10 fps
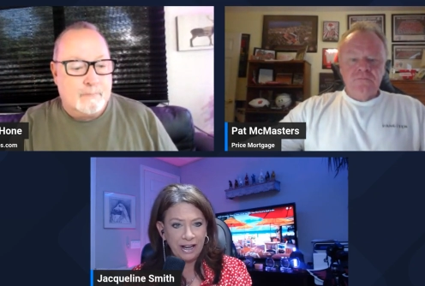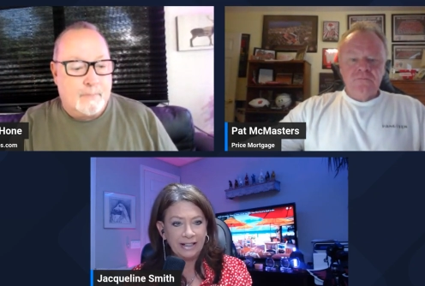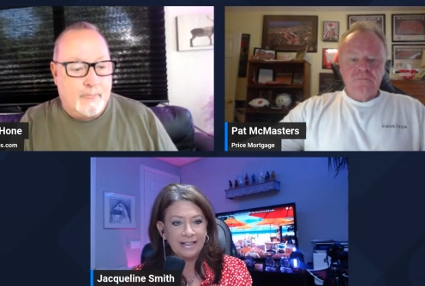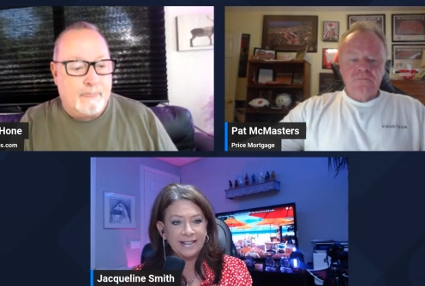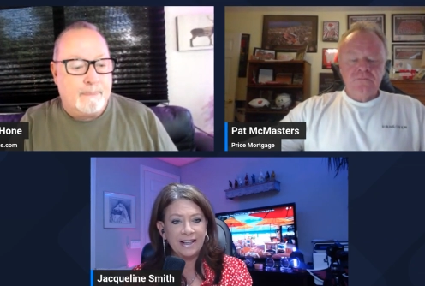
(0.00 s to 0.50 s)

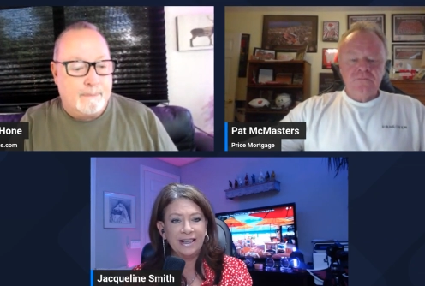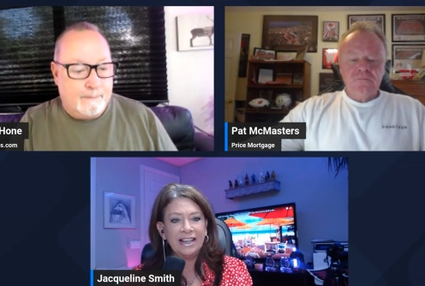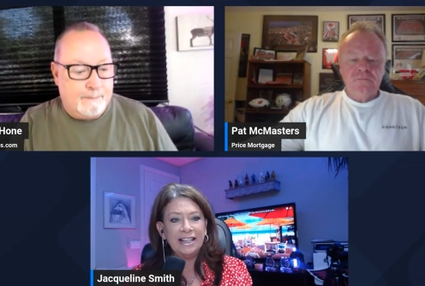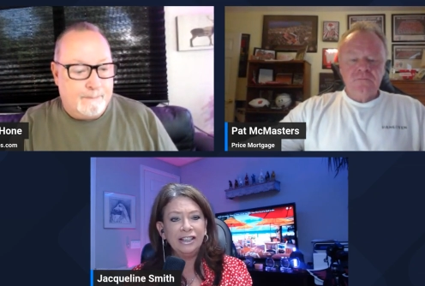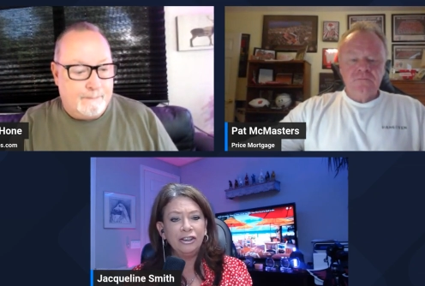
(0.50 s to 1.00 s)
Speaker 1: and he said
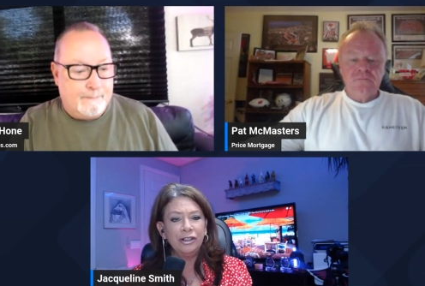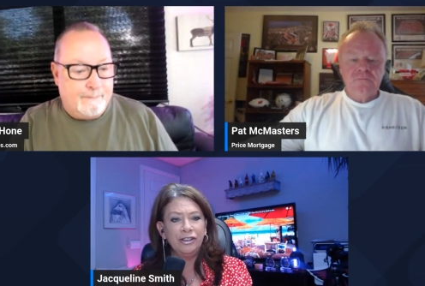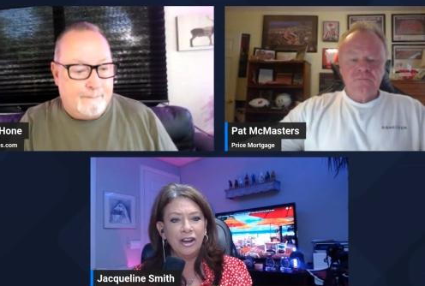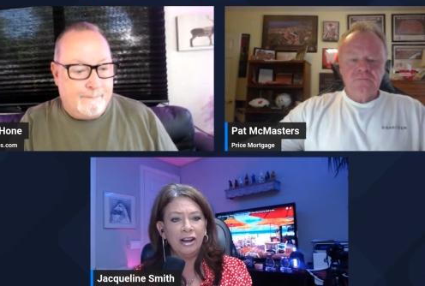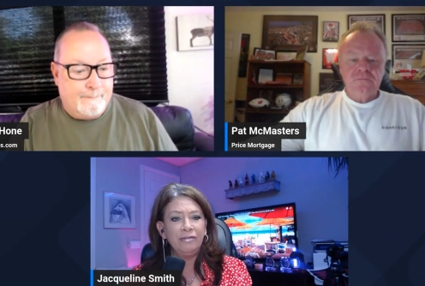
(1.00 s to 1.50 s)
he could
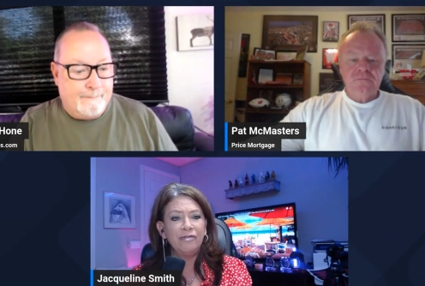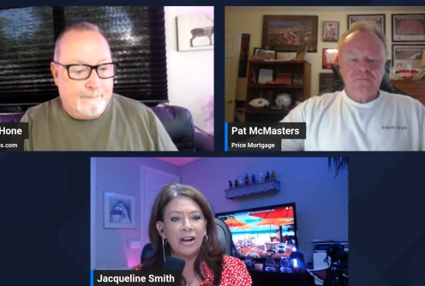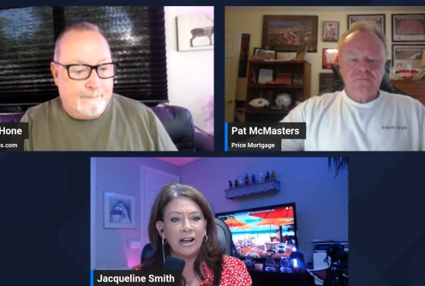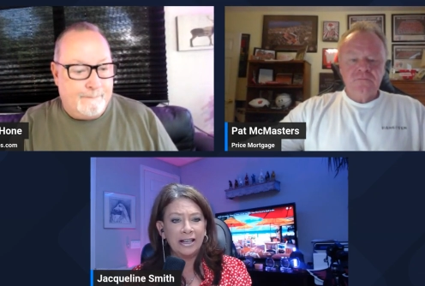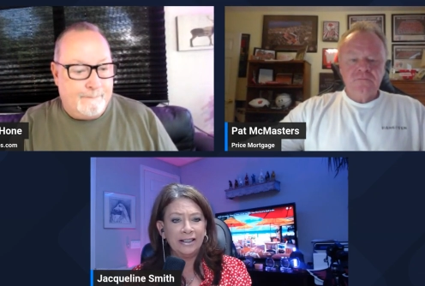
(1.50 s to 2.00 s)
not
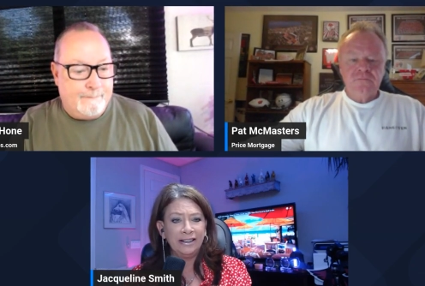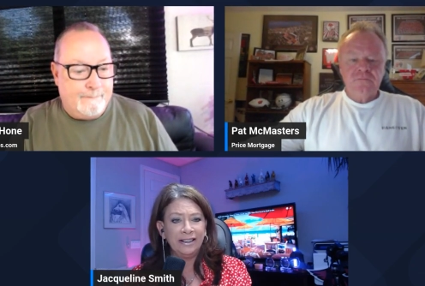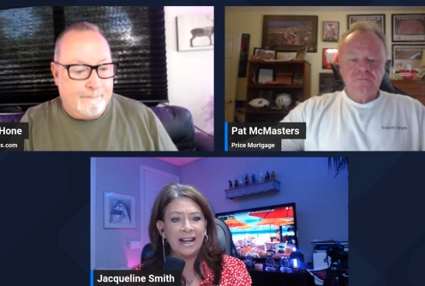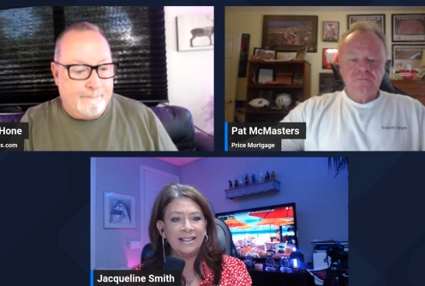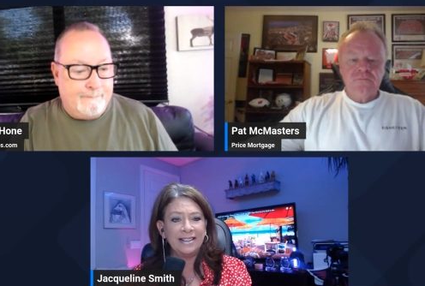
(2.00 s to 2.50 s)
find
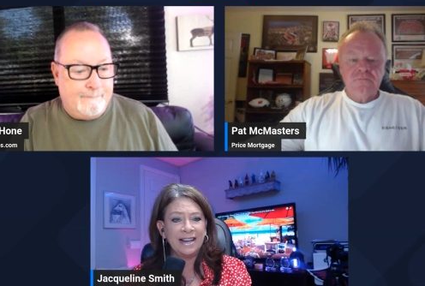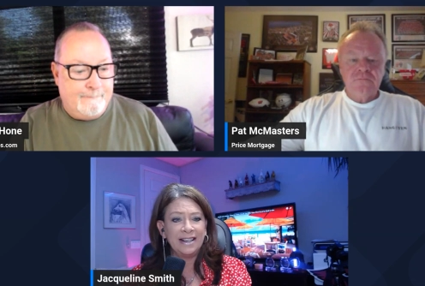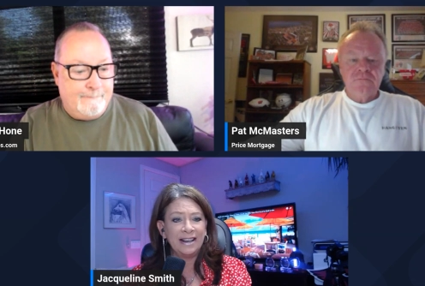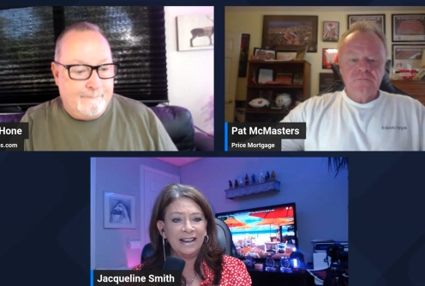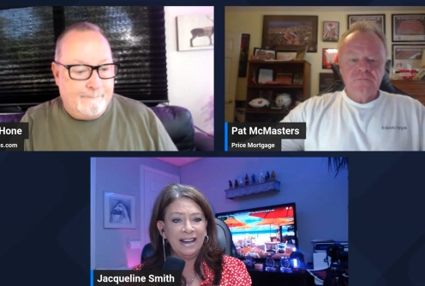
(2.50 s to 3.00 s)
that
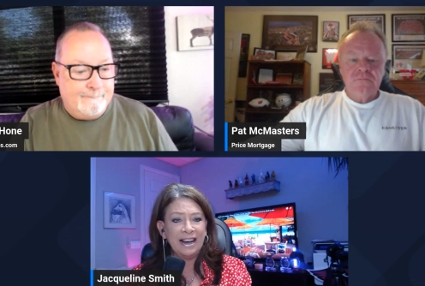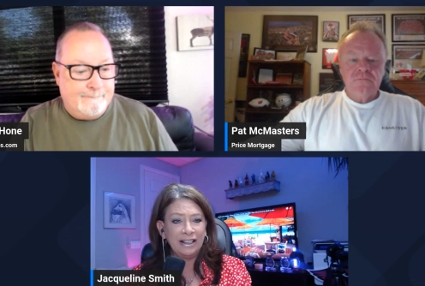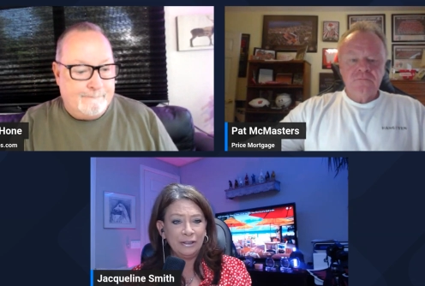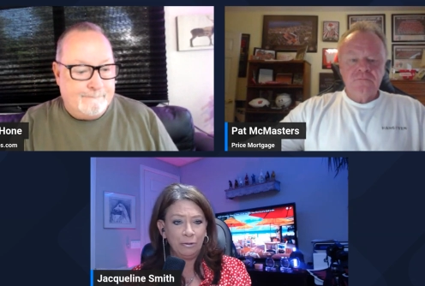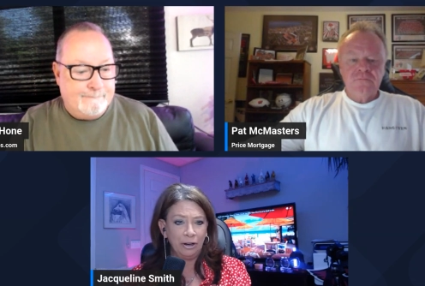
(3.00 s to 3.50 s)
data
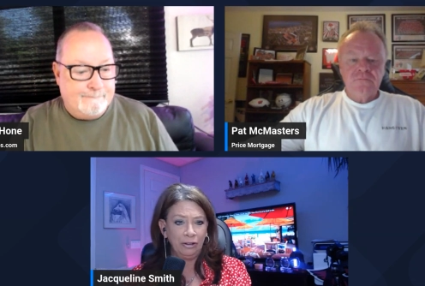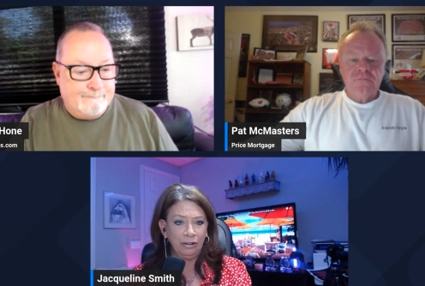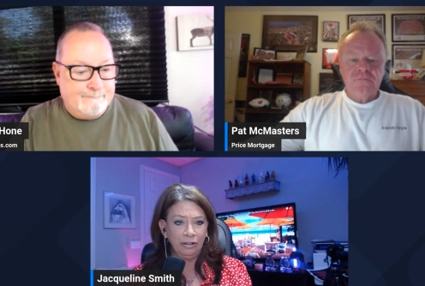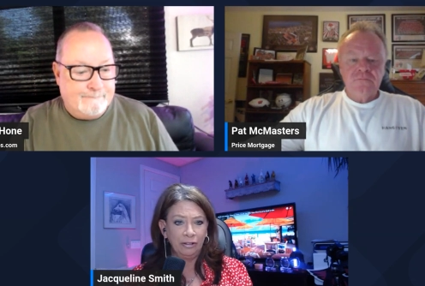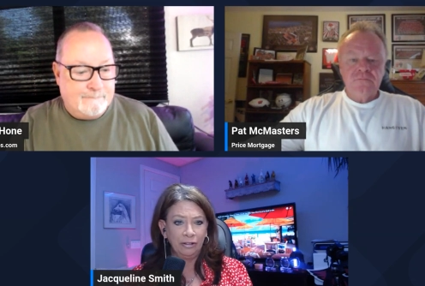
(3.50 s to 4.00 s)
anywhere.
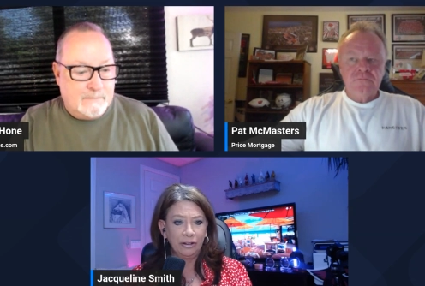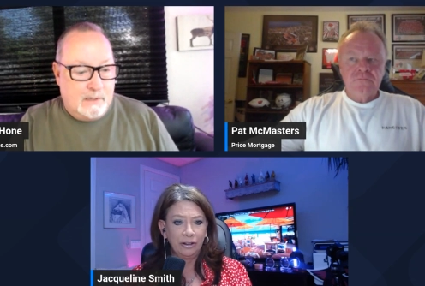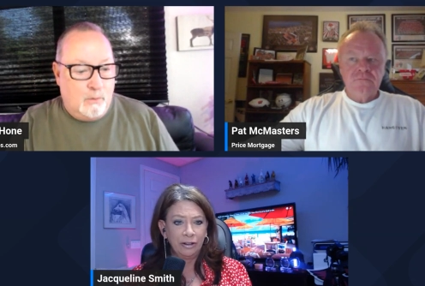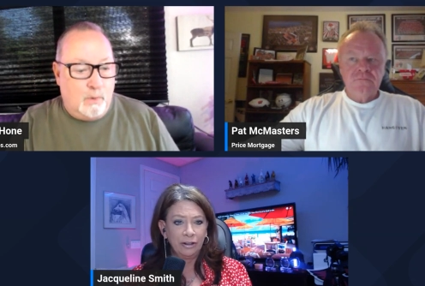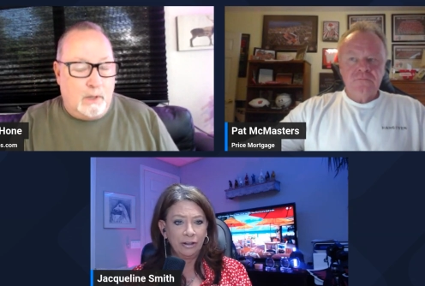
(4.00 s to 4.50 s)

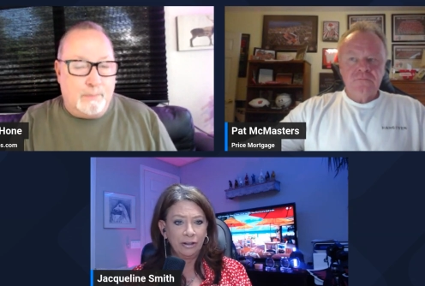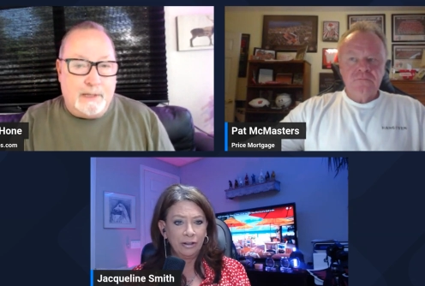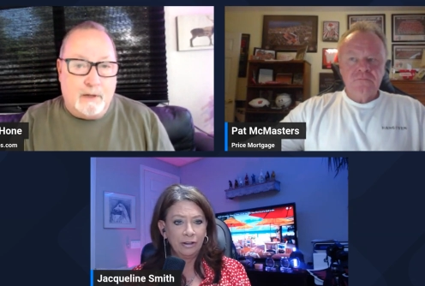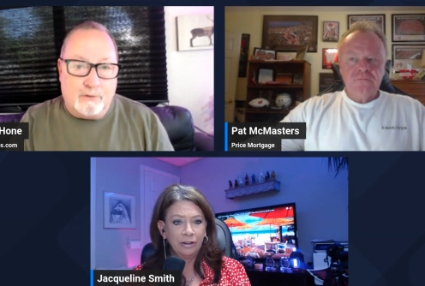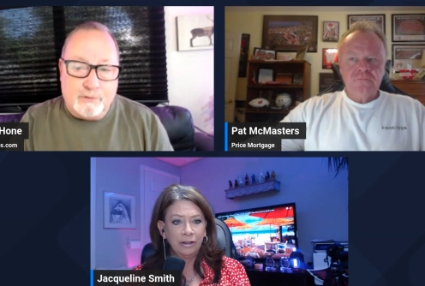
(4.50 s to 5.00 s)
Speaker 2: Well, but
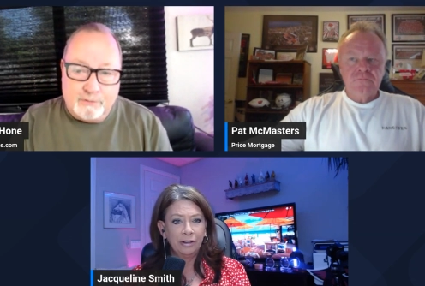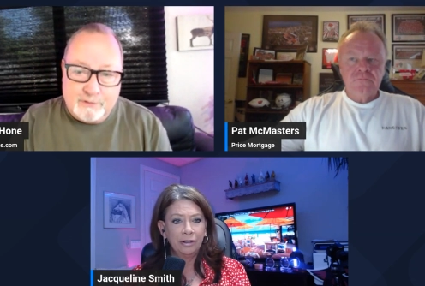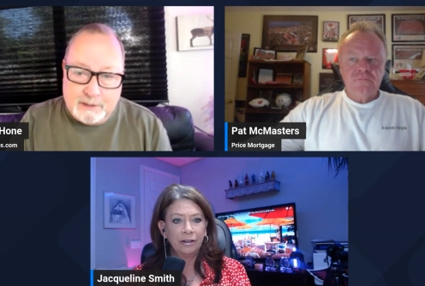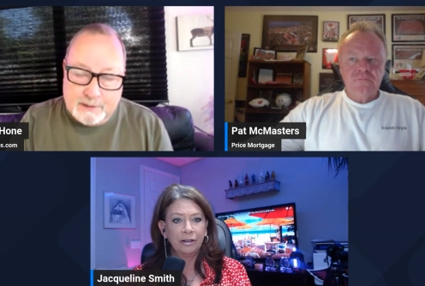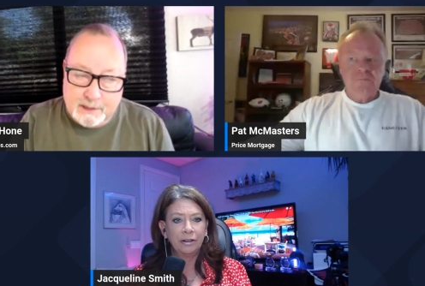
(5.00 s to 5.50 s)
he also
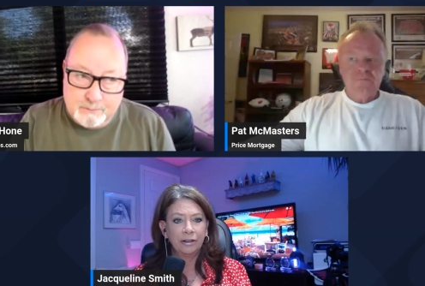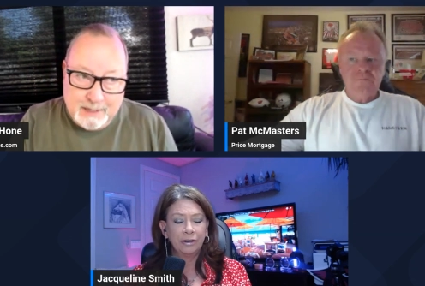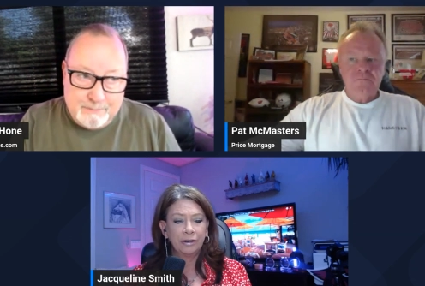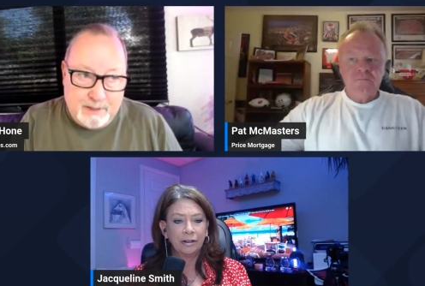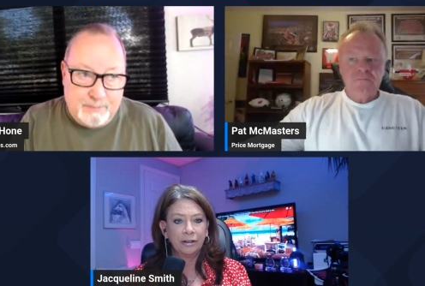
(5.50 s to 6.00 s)
said that it
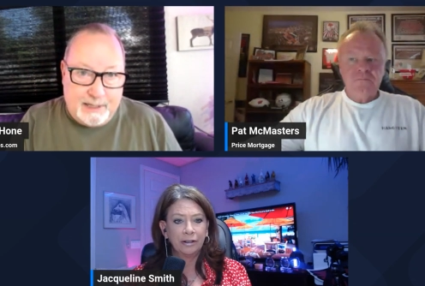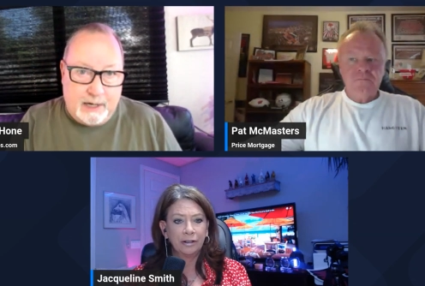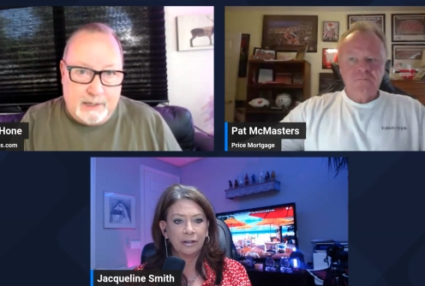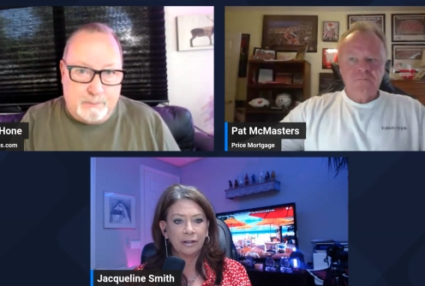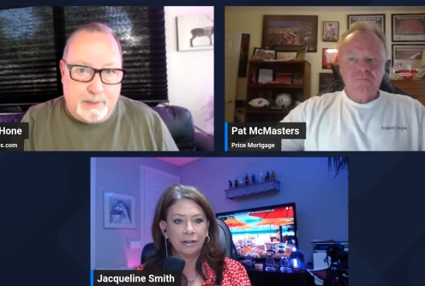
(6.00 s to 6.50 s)
may be
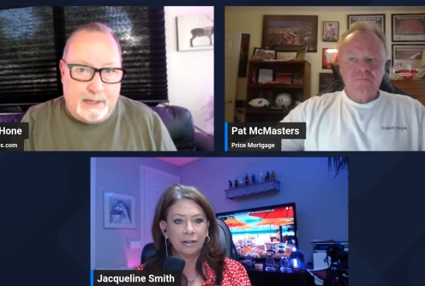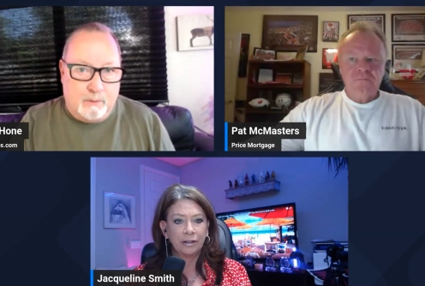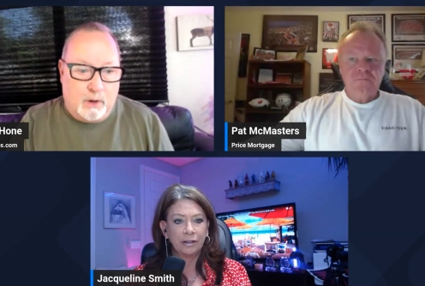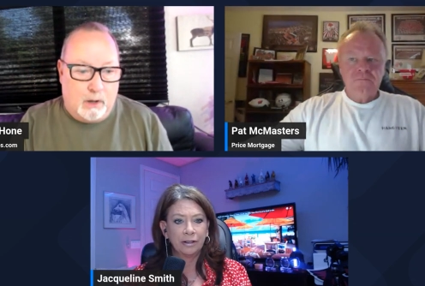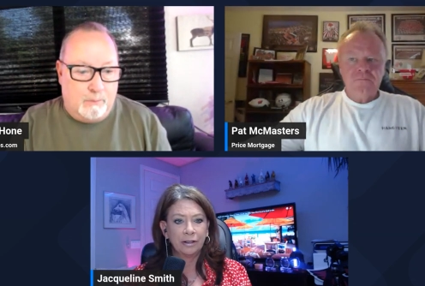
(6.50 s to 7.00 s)
behind a
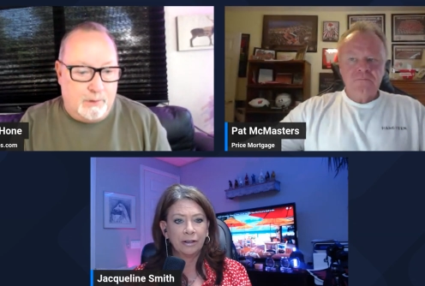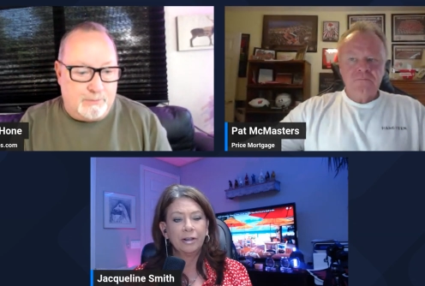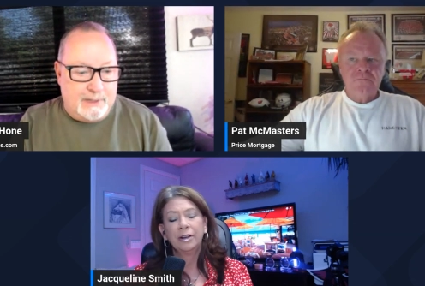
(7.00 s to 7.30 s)
paywall, which